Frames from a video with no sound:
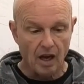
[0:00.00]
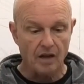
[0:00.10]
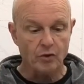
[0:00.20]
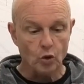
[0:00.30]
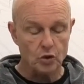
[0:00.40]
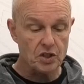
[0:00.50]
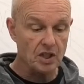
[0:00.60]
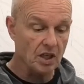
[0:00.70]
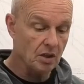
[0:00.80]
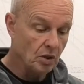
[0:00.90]
I've
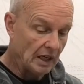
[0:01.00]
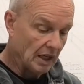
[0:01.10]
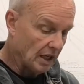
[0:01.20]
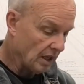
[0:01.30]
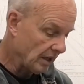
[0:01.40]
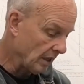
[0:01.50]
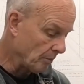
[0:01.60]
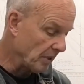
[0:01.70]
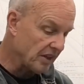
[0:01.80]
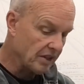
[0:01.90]
also
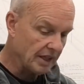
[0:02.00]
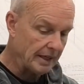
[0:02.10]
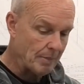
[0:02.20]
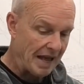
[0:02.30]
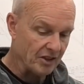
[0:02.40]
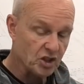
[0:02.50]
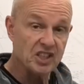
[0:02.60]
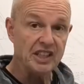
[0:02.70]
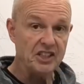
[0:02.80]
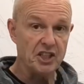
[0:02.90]
been thinking about the
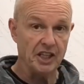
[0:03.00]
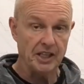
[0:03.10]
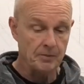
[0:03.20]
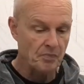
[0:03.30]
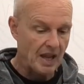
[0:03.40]
CG